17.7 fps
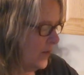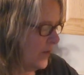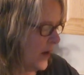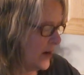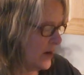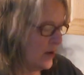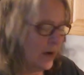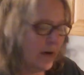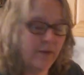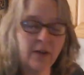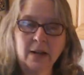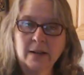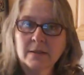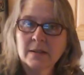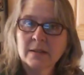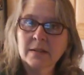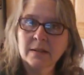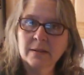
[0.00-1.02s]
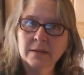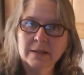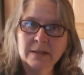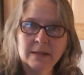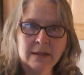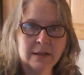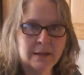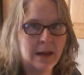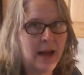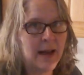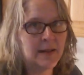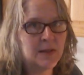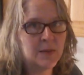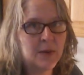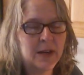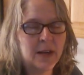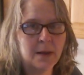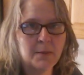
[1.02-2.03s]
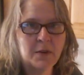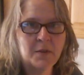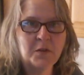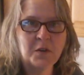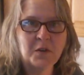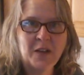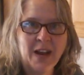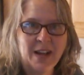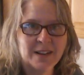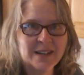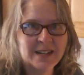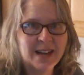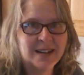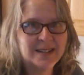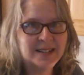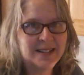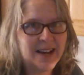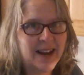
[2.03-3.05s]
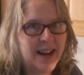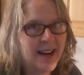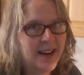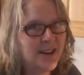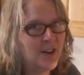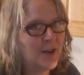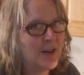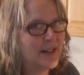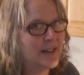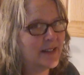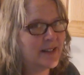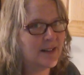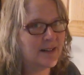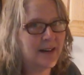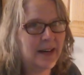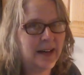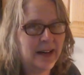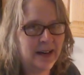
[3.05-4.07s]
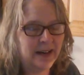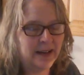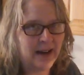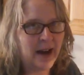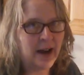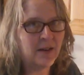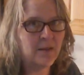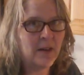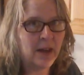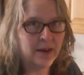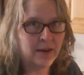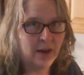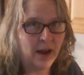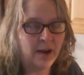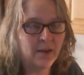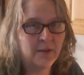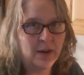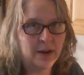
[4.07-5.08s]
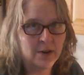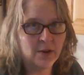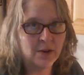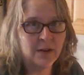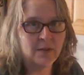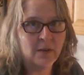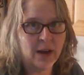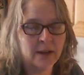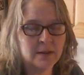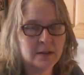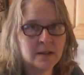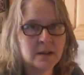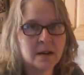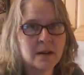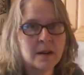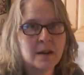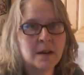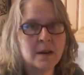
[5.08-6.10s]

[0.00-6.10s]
Vendor events. This is the last weekend before Valentine's Day. You can still get in on a vendor event